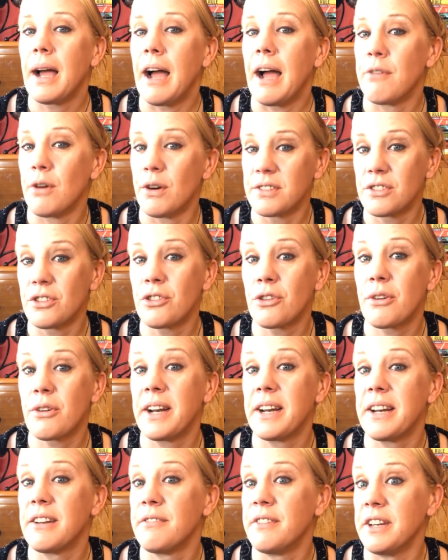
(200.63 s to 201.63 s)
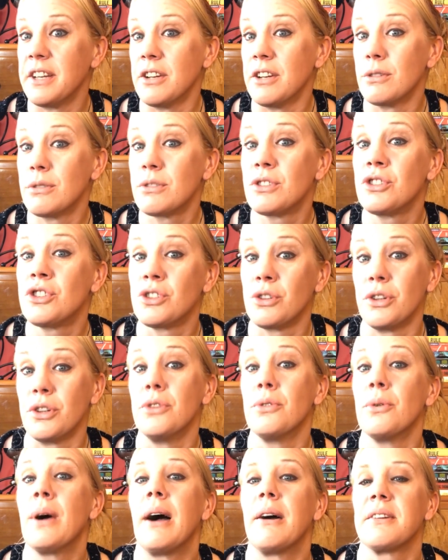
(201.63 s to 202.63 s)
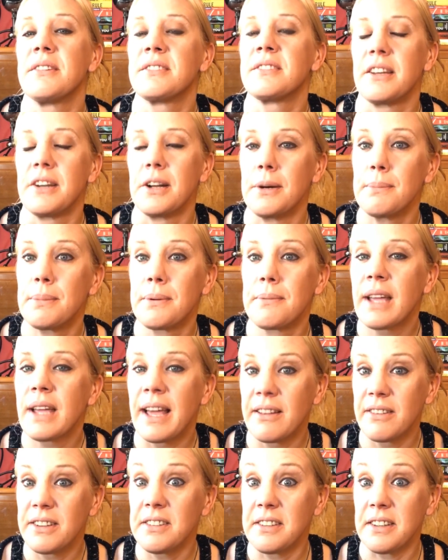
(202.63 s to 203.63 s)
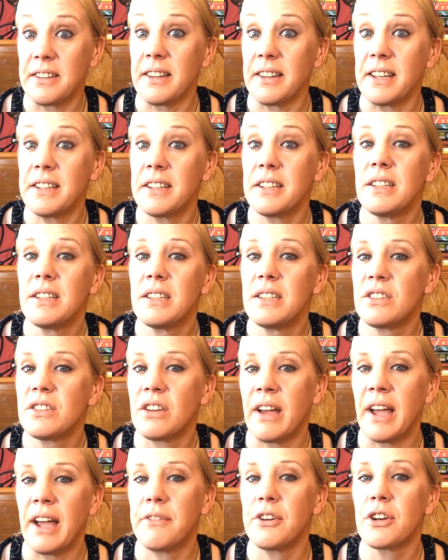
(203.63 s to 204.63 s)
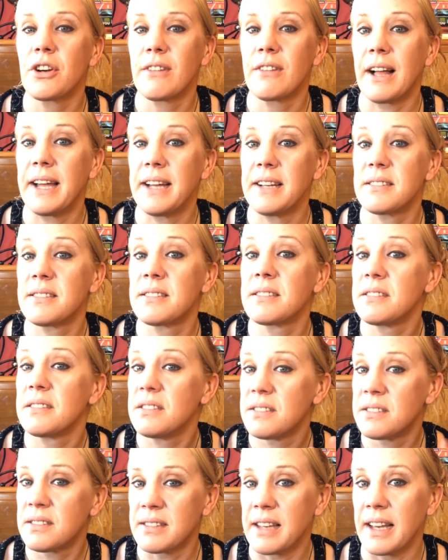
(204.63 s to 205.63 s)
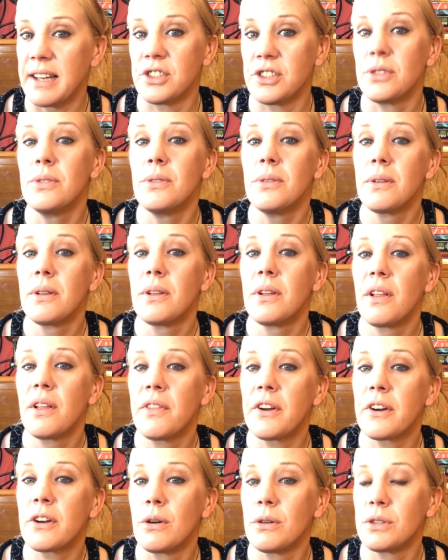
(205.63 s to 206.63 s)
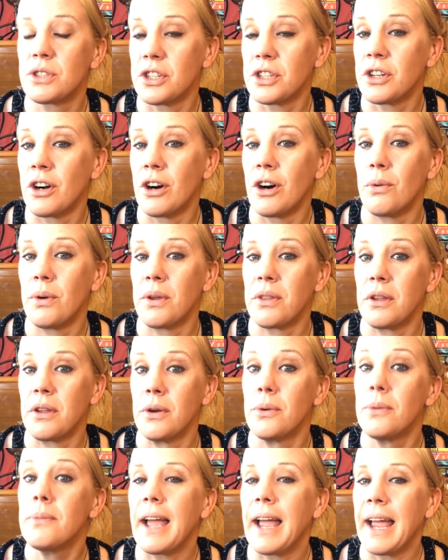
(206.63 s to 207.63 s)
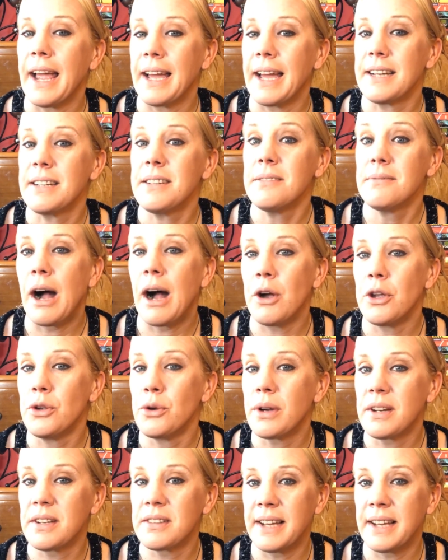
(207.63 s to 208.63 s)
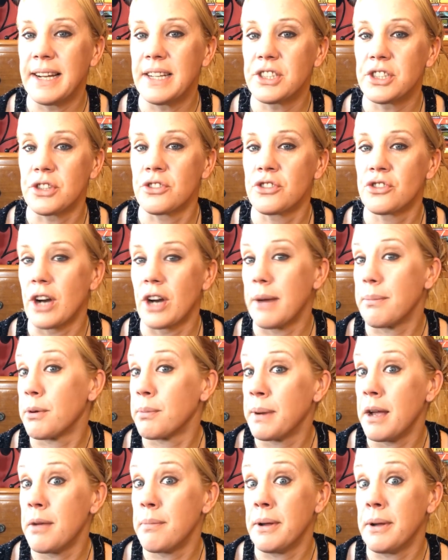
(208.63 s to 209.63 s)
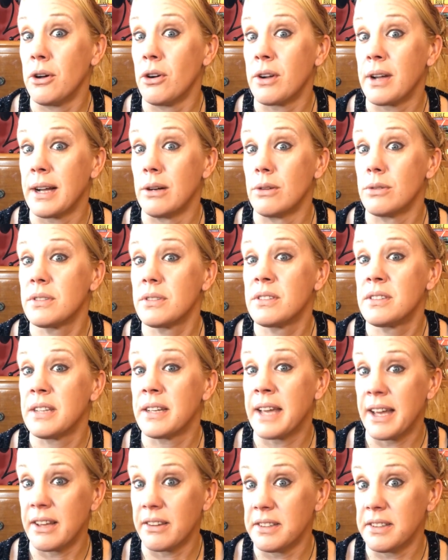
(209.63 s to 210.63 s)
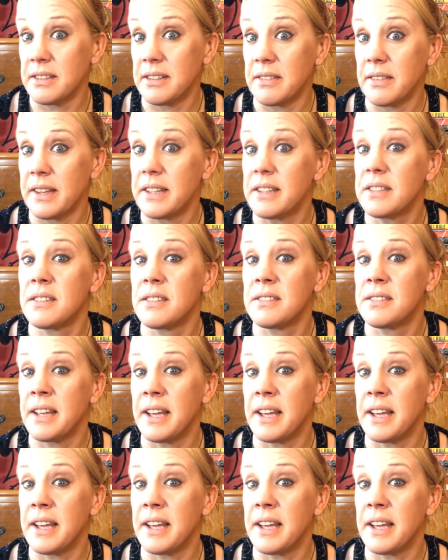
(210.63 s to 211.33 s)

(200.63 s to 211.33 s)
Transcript: I've also created a video to show you how to set up Calendly to have your clients schedule their coaching call with you and how you can attach your Stripe or PayPal account to Calendly to